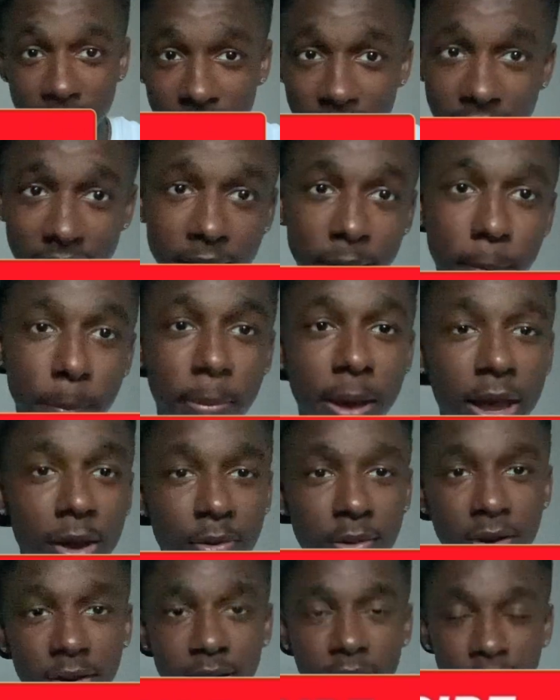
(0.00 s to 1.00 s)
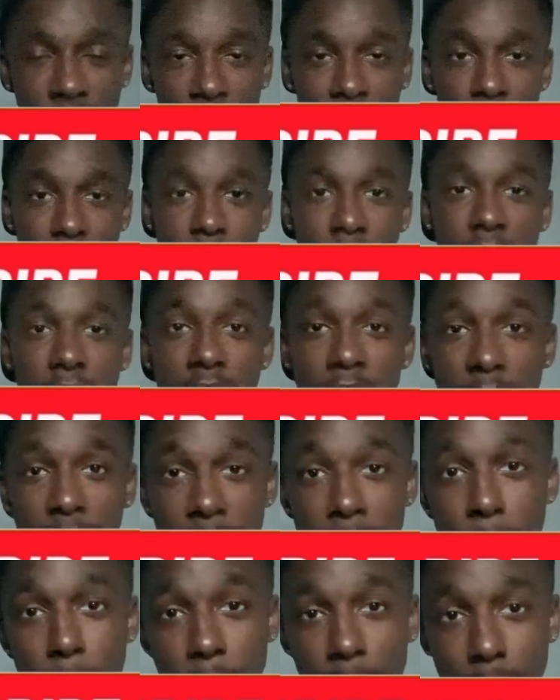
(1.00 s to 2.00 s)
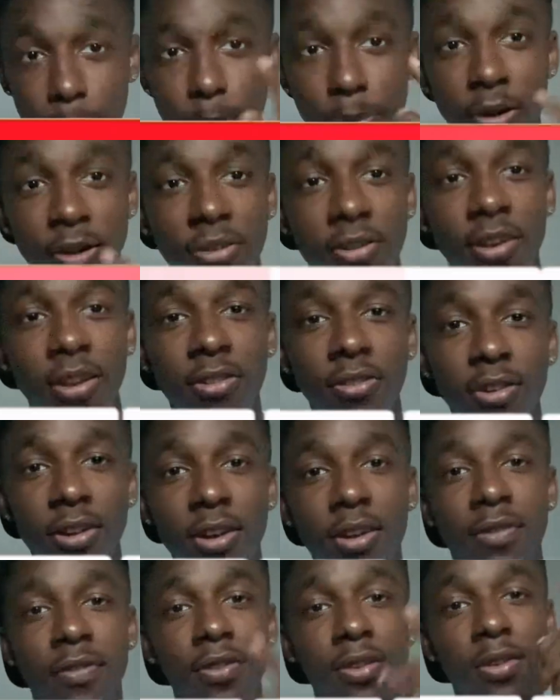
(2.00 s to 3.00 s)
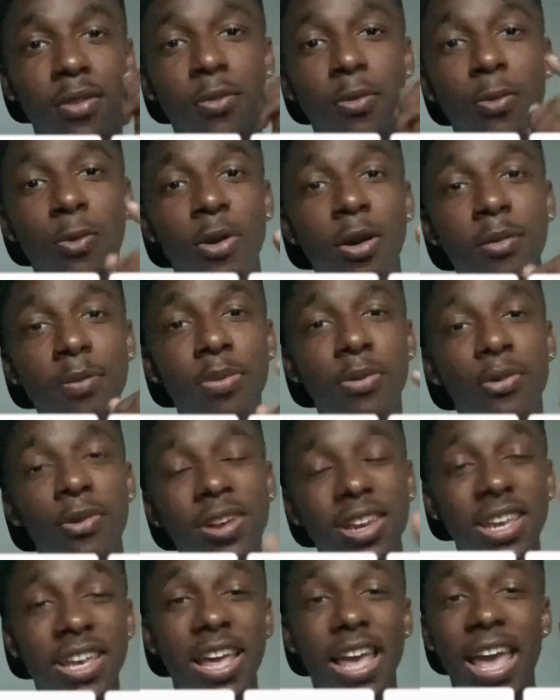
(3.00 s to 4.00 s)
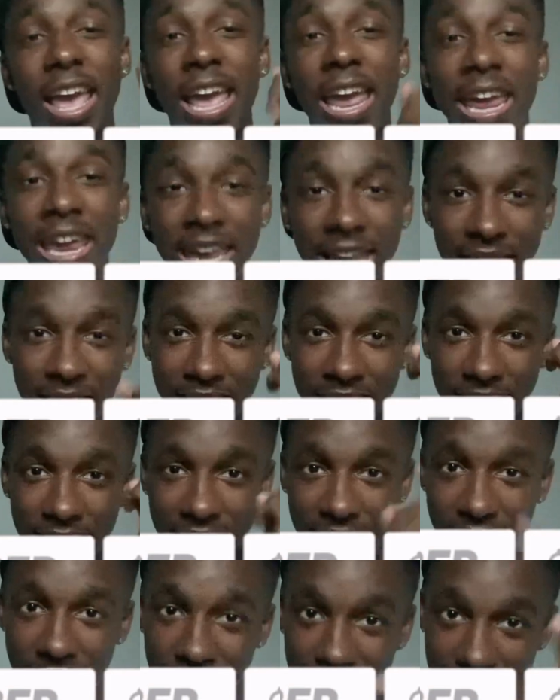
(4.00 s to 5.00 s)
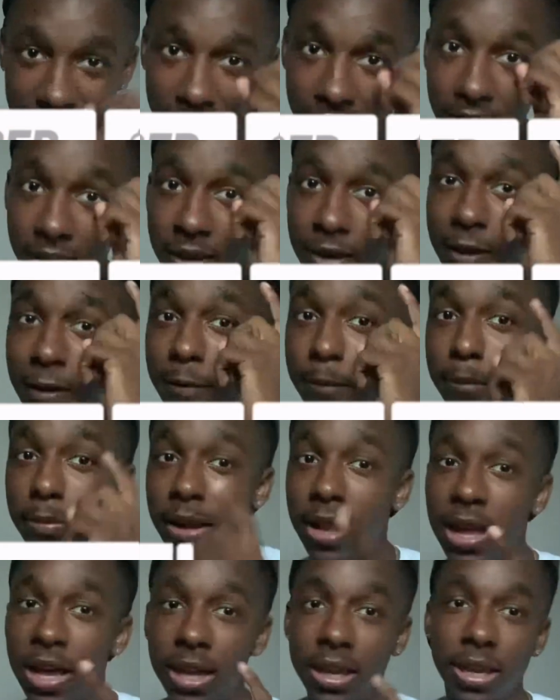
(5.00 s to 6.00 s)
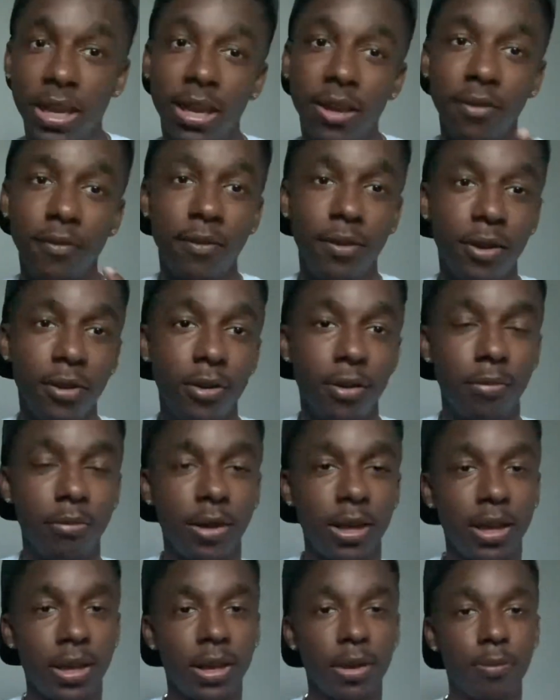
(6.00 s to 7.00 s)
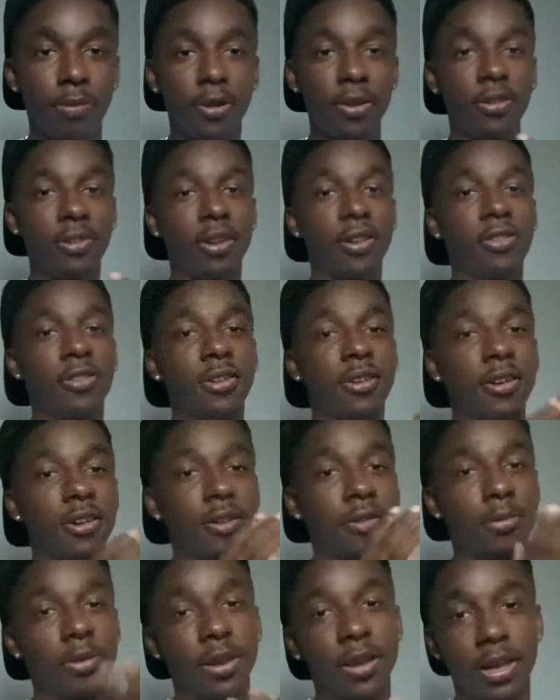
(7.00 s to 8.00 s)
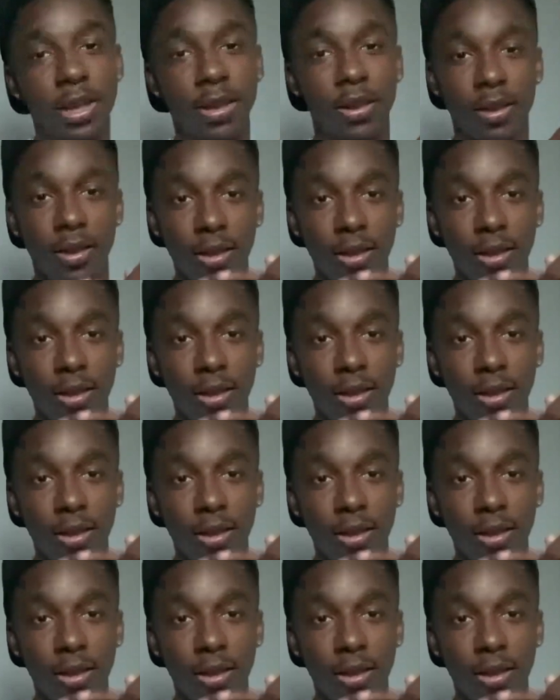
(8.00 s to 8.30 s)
10, I'm um, back with another video, man. Man, I appreciate y'all for this 1.8k blind date video, man. I appreciate y'all, man.